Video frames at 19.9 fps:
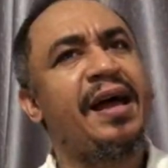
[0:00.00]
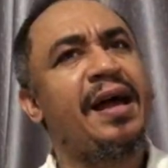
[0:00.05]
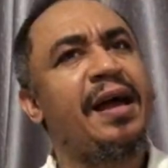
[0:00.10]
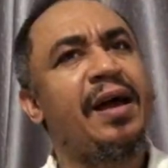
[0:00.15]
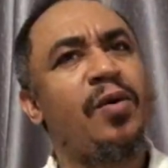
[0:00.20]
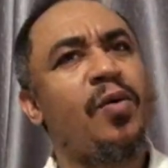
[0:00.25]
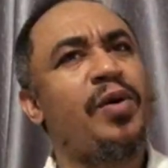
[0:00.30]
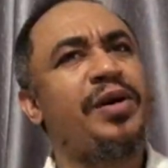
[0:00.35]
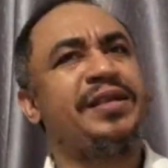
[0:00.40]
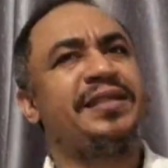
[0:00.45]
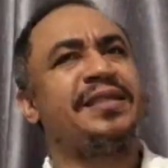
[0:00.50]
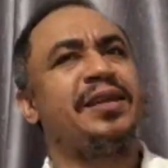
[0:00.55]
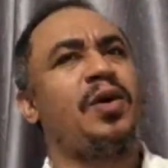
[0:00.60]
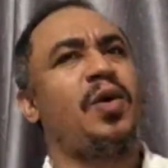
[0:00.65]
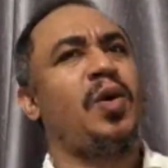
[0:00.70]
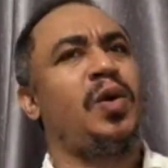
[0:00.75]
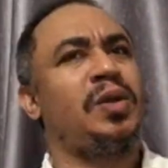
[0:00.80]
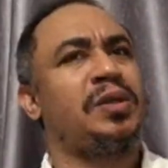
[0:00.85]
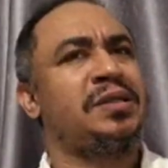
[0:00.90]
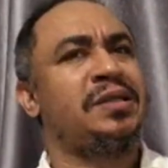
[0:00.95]
what is it
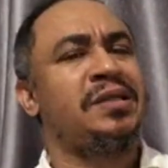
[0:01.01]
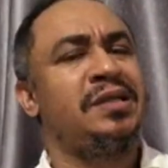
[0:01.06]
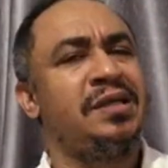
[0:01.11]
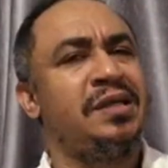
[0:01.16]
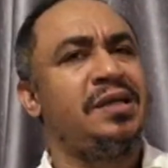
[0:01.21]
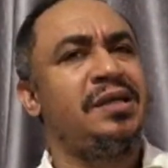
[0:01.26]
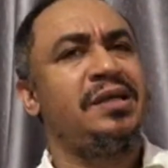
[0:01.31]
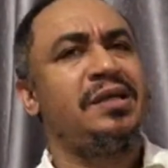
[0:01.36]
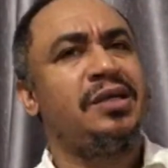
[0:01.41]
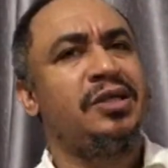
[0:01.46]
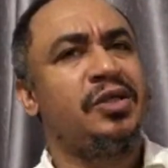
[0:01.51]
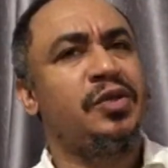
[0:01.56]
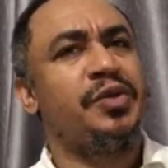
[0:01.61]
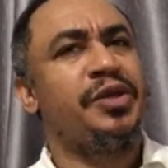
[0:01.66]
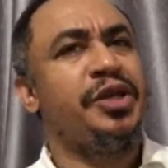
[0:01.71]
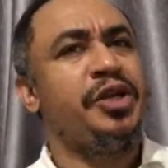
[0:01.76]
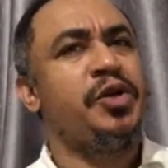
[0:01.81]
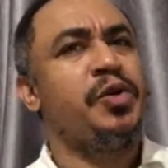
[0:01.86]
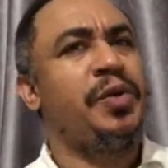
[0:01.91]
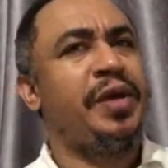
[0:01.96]
called? To
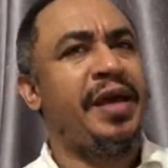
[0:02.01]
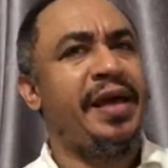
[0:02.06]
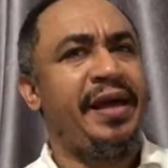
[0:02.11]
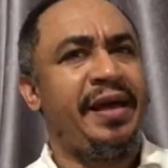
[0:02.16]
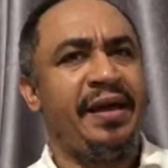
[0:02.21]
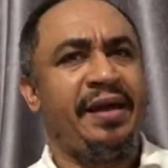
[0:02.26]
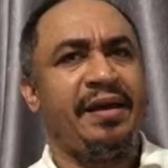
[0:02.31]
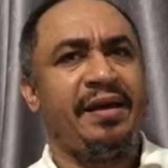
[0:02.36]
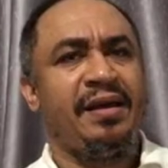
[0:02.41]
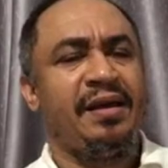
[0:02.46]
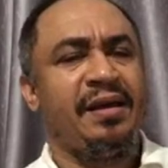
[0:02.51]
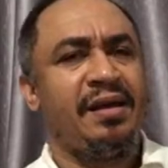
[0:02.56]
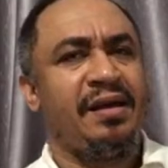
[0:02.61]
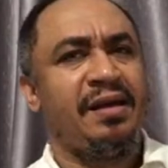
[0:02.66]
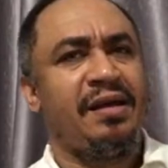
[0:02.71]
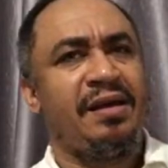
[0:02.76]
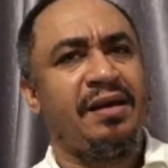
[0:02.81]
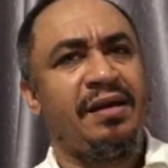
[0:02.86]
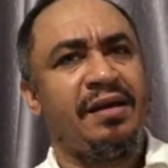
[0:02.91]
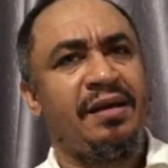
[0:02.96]
the UK.
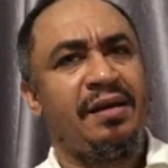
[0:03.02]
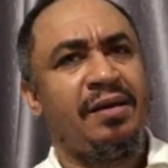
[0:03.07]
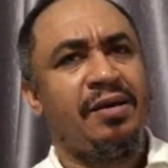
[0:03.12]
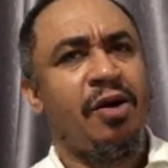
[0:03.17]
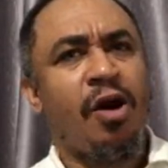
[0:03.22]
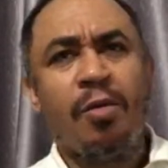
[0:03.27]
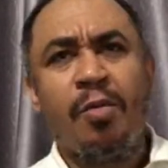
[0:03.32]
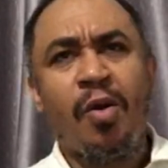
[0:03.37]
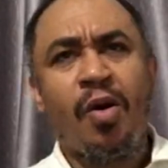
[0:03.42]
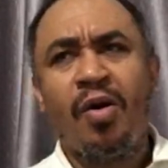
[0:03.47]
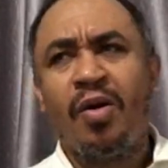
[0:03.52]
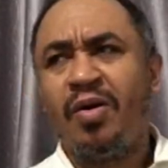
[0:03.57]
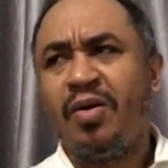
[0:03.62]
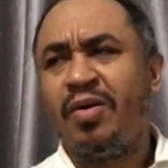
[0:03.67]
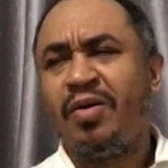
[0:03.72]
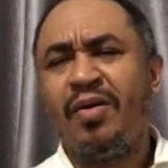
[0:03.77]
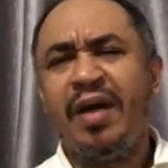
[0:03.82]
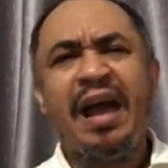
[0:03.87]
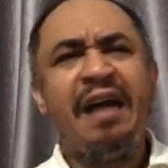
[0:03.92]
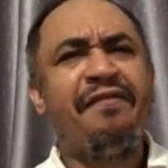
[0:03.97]
Omo,
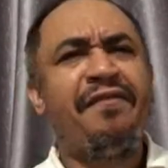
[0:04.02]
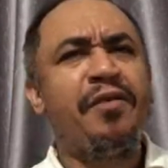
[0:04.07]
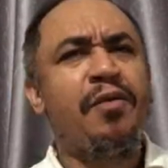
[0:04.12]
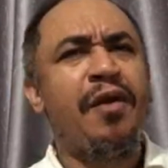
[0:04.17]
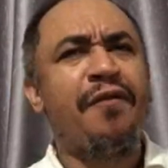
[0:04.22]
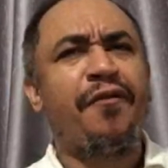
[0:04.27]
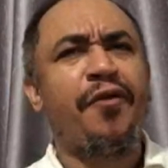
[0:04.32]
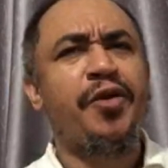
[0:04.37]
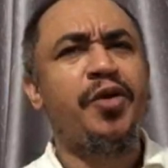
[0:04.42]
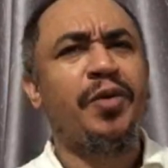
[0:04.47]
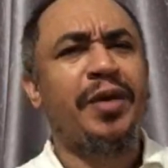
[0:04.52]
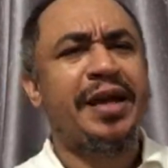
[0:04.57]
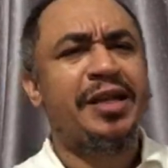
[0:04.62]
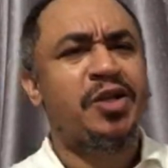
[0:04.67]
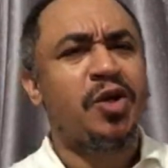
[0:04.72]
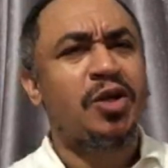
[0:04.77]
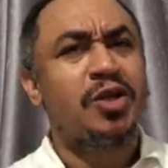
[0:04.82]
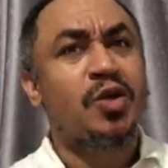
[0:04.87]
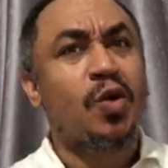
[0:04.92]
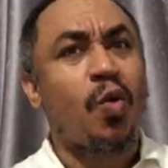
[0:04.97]
everywhere for UK
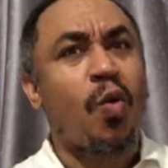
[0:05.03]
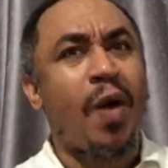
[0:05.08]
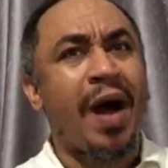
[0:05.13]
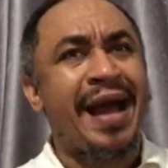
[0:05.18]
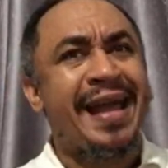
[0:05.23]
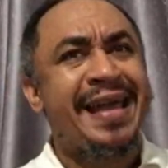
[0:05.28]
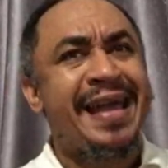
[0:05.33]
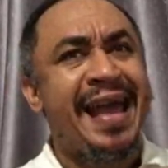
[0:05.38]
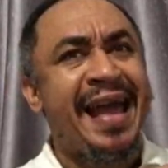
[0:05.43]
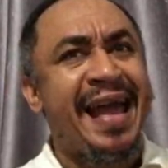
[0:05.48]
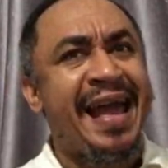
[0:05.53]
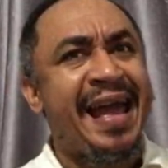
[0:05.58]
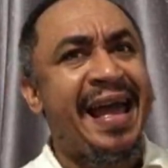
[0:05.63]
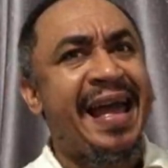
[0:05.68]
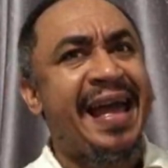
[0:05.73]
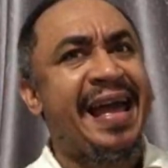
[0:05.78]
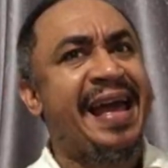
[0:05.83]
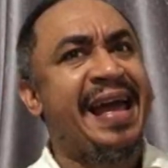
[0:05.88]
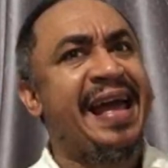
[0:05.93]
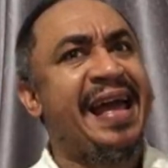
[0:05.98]
just
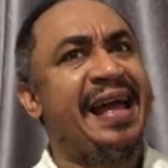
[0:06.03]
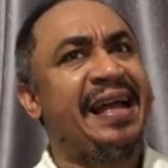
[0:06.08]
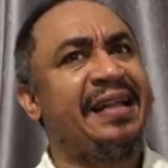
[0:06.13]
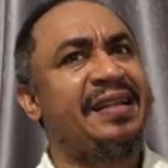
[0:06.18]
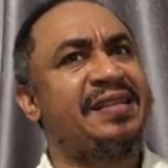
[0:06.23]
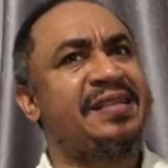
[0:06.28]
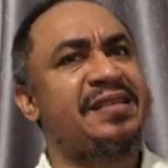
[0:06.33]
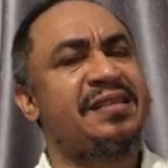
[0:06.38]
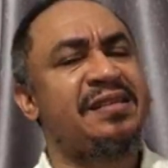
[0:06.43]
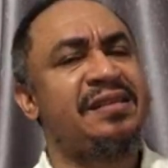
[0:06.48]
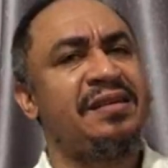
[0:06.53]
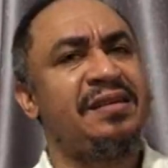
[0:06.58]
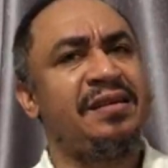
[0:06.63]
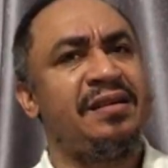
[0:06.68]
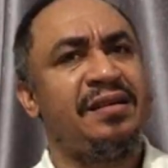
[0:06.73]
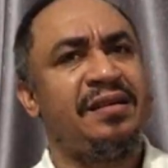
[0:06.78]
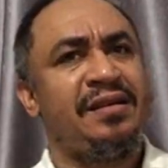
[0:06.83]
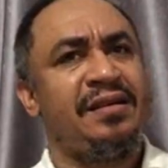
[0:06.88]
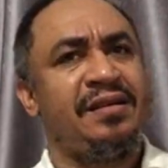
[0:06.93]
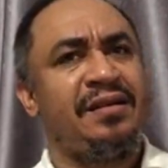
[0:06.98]
quiet.
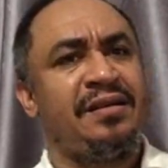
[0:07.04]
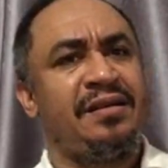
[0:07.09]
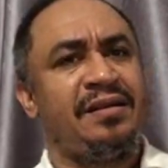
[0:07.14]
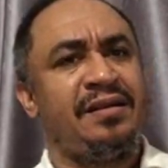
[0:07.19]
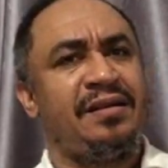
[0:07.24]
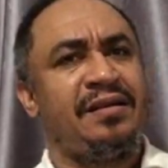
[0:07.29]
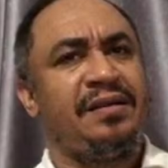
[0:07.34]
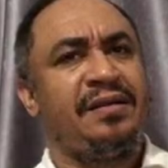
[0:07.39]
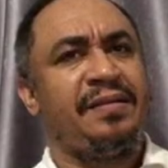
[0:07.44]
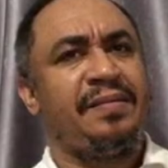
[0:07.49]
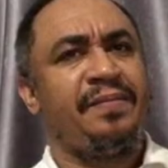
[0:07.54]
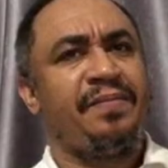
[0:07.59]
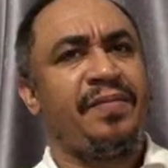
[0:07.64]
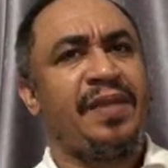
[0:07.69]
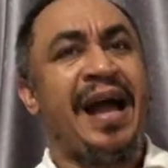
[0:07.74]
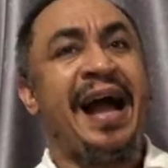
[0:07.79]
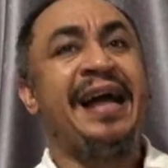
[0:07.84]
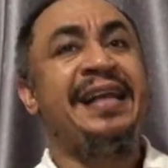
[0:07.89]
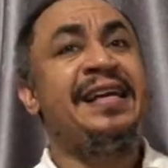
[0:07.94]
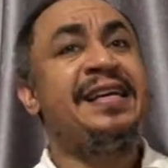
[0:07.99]

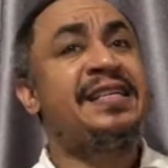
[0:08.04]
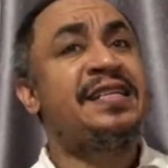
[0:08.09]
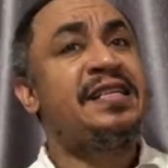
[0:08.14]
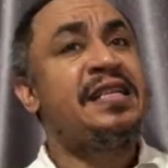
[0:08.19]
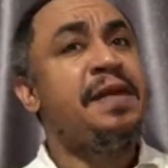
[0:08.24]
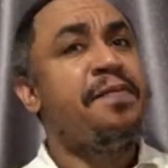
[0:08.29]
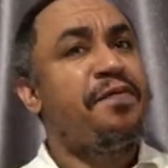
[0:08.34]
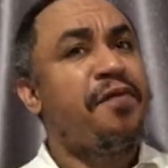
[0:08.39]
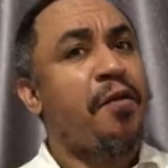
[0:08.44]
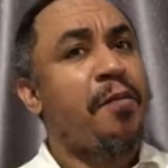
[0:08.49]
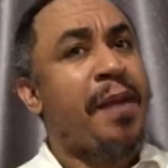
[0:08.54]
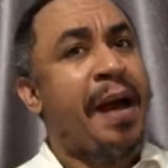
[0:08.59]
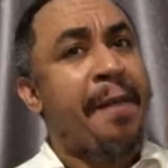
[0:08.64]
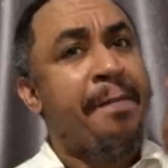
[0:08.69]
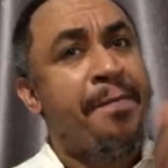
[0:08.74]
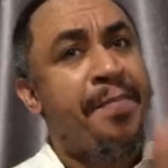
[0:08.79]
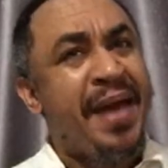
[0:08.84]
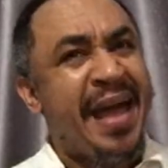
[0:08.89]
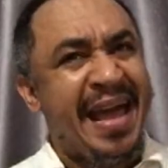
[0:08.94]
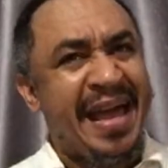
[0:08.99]
I dey sleep for
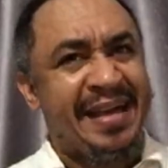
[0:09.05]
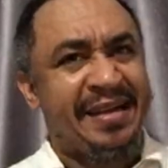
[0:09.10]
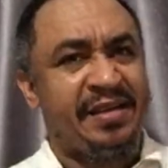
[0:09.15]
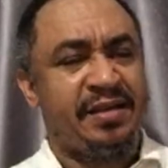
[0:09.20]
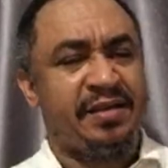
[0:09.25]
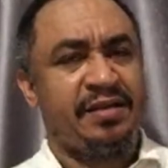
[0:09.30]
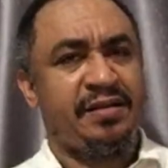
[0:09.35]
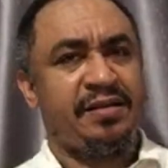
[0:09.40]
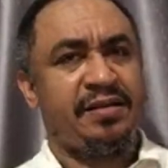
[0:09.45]
my bed.